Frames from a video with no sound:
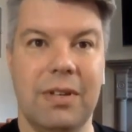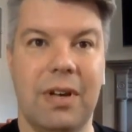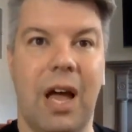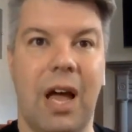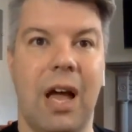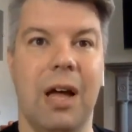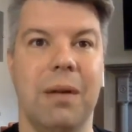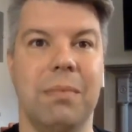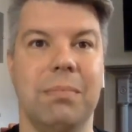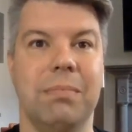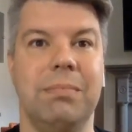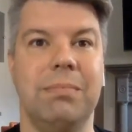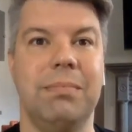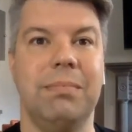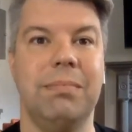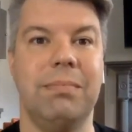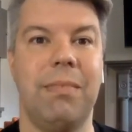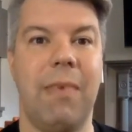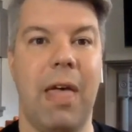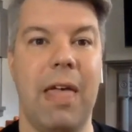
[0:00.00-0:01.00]
um,
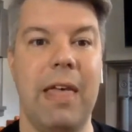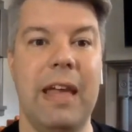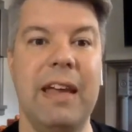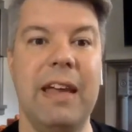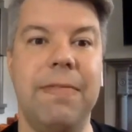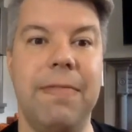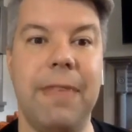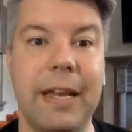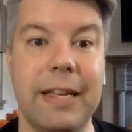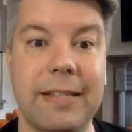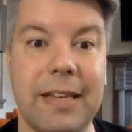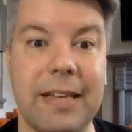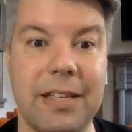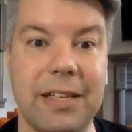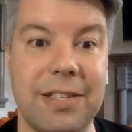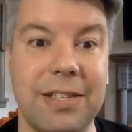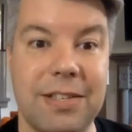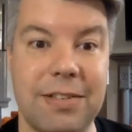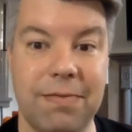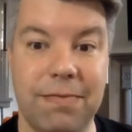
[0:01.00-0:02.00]
he thanks
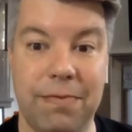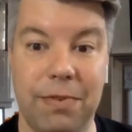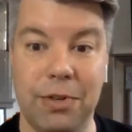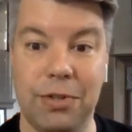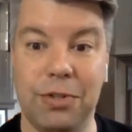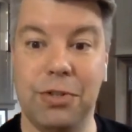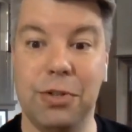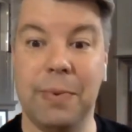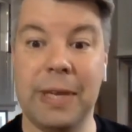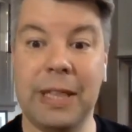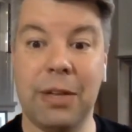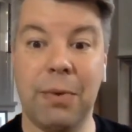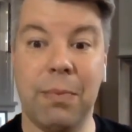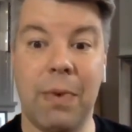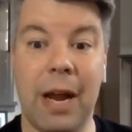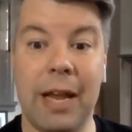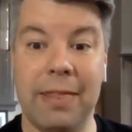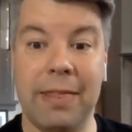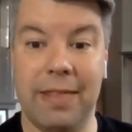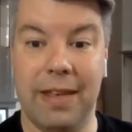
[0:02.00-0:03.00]
us for doing the
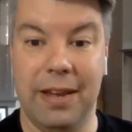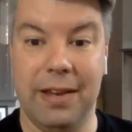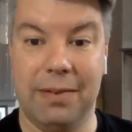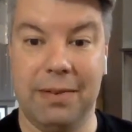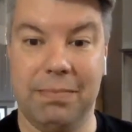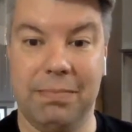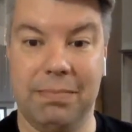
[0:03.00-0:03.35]
right thing